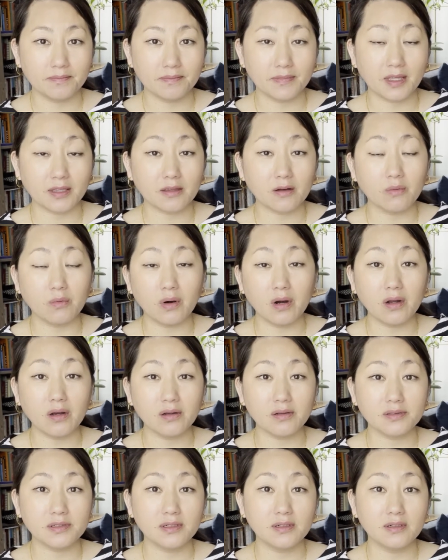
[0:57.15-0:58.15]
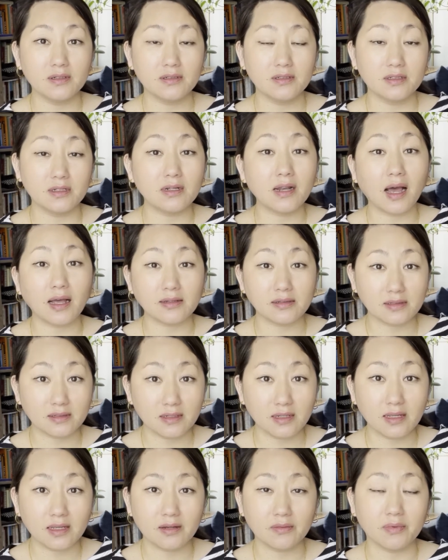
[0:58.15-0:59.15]
that the world did not
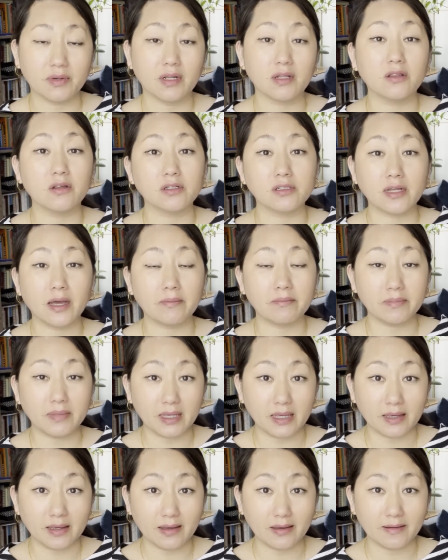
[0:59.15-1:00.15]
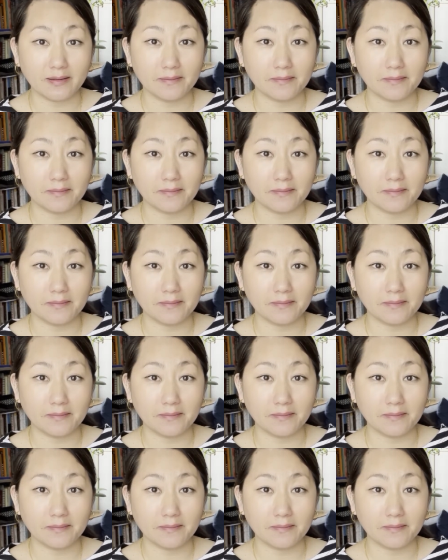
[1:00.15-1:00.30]
see when it looked at me.